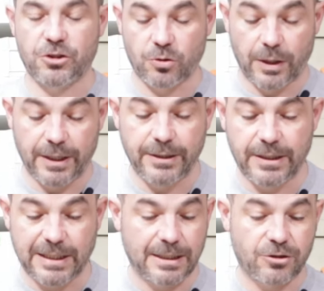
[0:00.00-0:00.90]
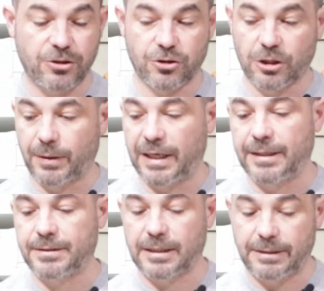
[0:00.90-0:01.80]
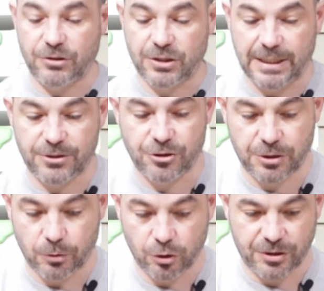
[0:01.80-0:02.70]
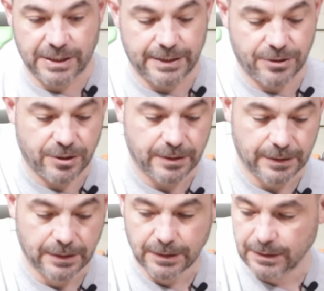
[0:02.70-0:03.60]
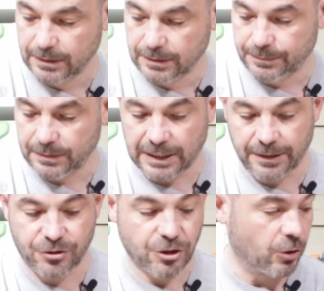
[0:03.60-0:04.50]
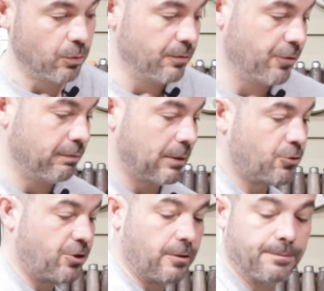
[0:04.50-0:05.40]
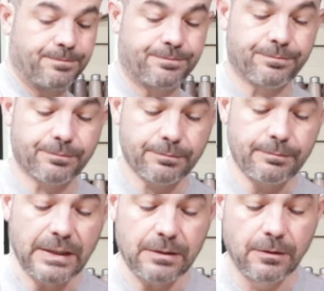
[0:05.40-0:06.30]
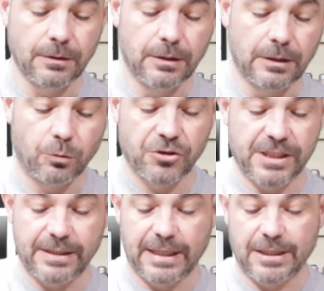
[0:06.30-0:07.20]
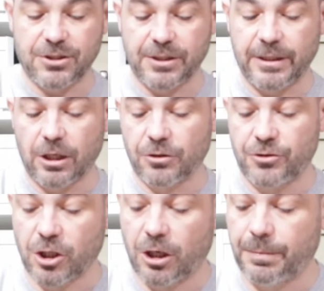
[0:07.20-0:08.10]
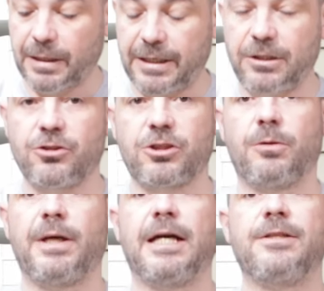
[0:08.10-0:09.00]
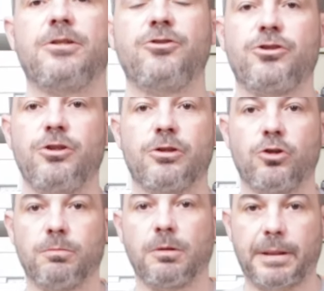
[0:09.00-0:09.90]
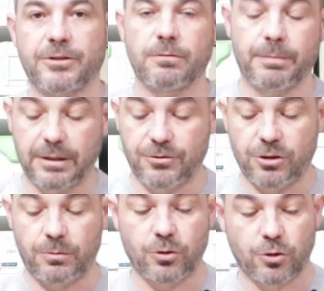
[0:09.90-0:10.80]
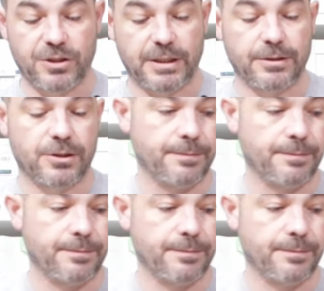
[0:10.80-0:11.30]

square, you can actually just go ahead, and if it's nice and small size like so, the router will sit nicely on top, and you can just go ahead and just use a normal pattern bit to cut it.